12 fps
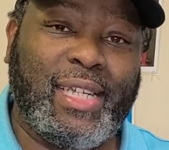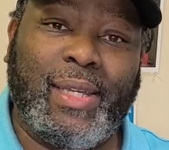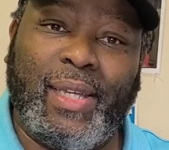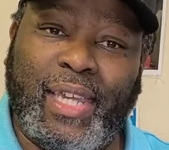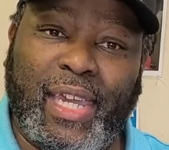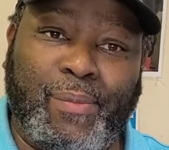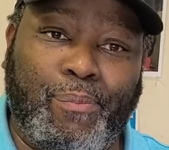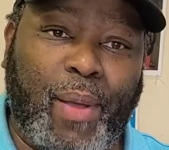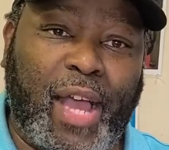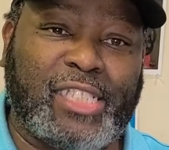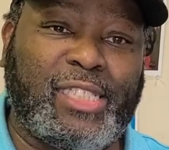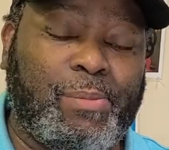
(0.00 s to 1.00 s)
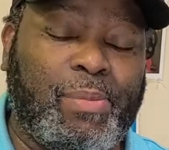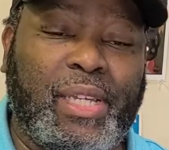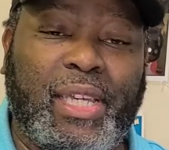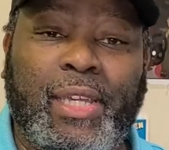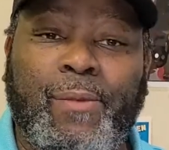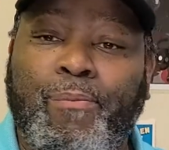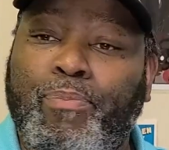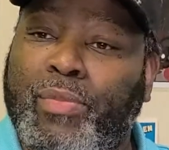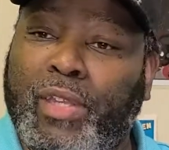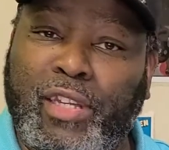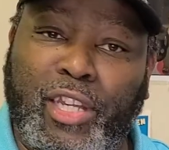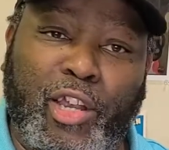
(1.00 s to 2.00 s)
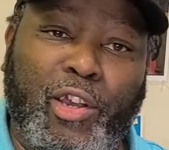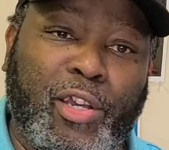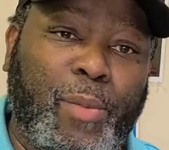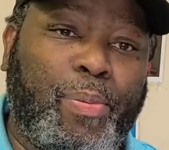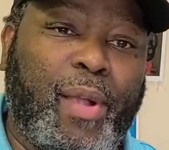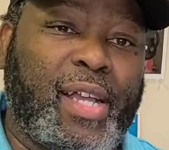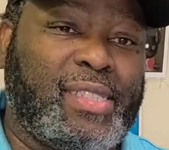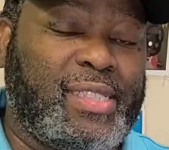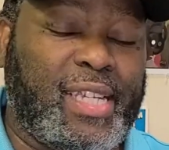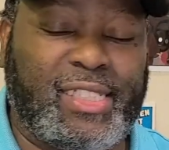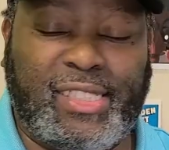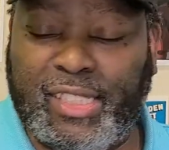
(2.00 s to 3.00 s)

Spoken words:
can possibly learn the process,